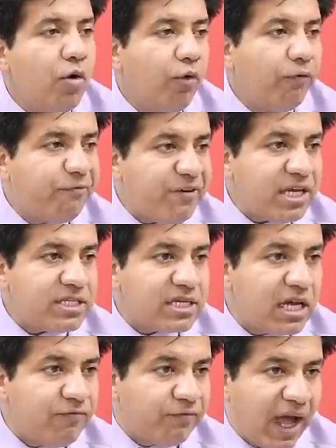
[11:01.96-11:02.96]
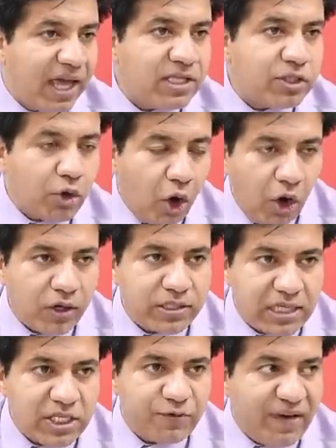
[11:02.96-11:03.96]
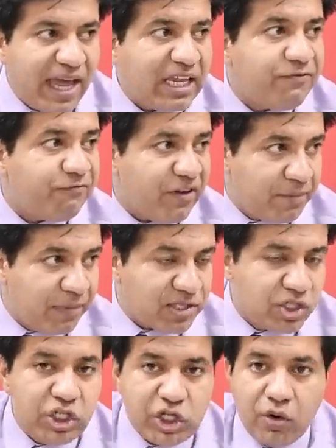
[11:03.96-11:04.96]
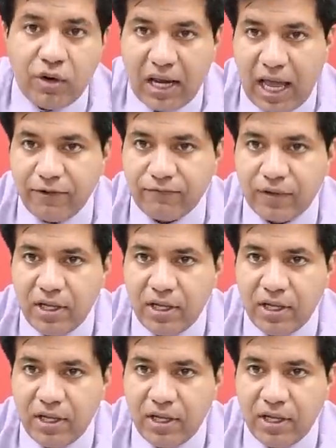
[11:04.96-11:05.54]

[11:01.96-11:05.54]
Uffington White Horse is very famous geoglyph.